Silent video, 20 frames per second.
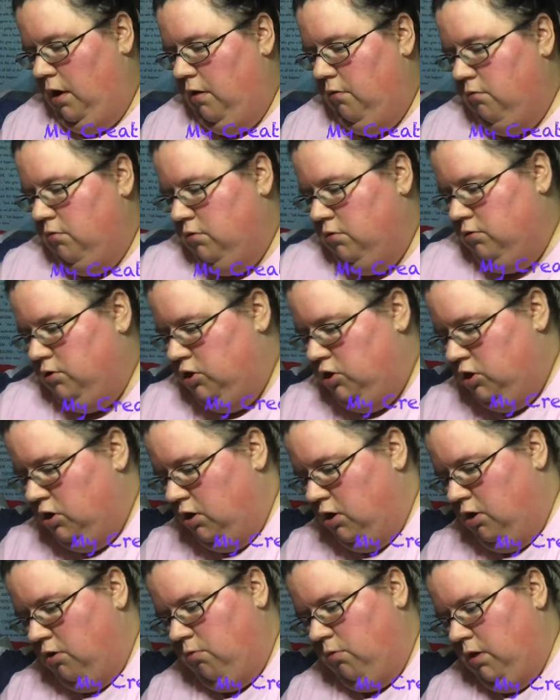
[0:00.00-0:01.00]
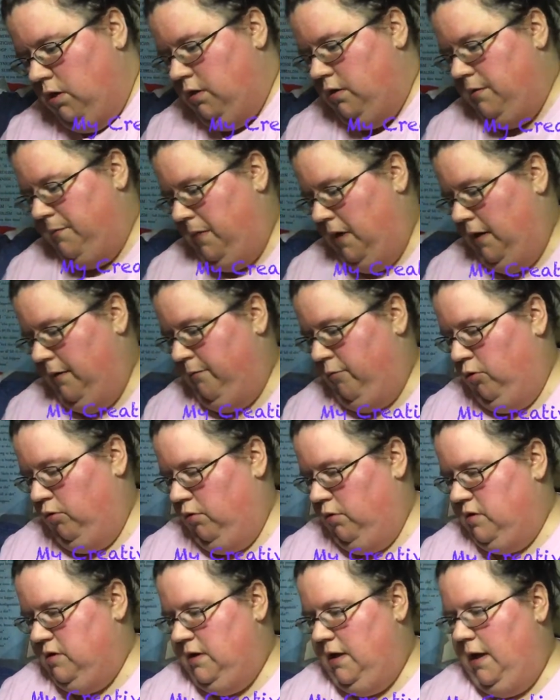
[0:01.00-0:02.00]
will show you what the paper
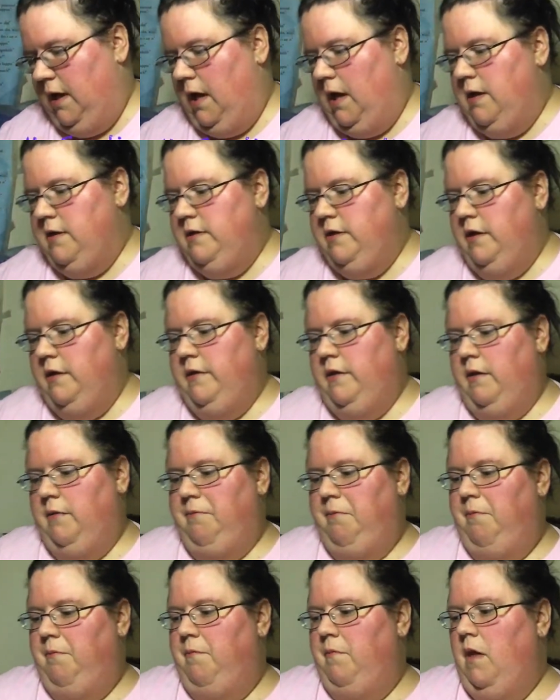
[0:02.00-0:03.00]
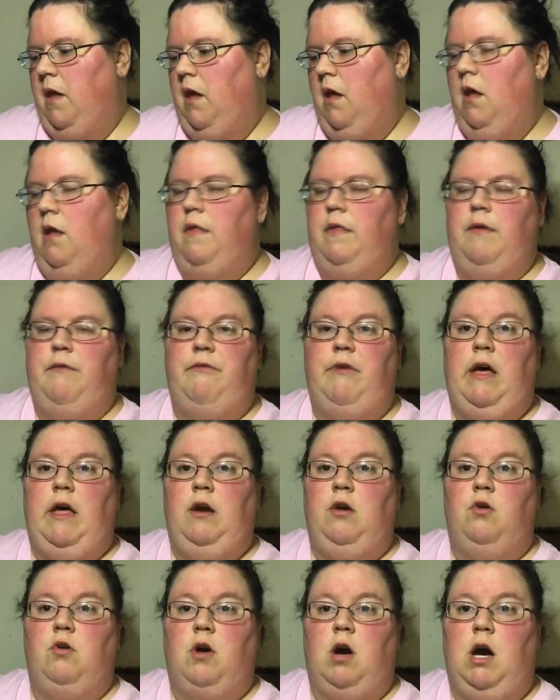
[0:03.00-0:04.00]
looks like. I did the
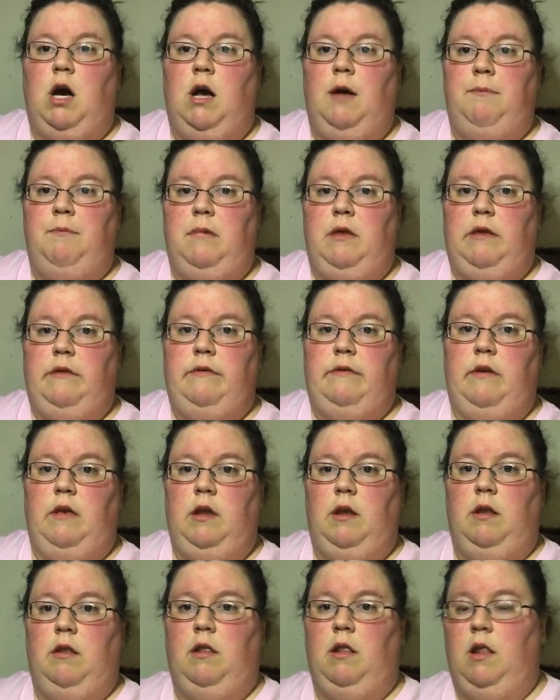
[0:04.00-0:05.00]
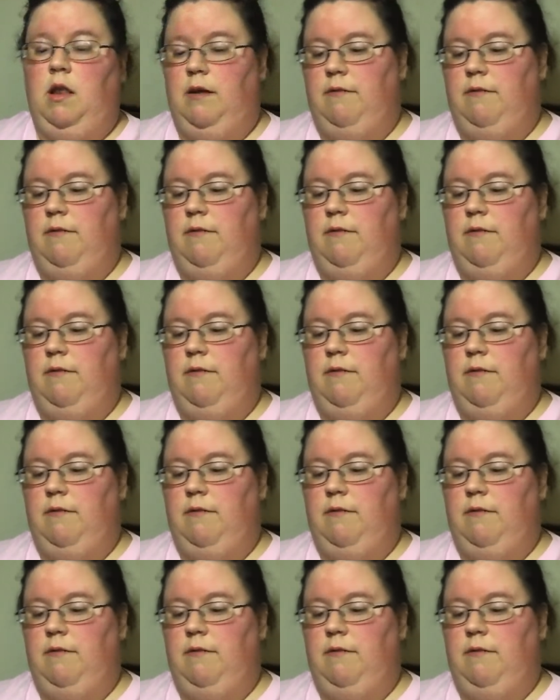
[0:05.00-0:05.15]
final copies in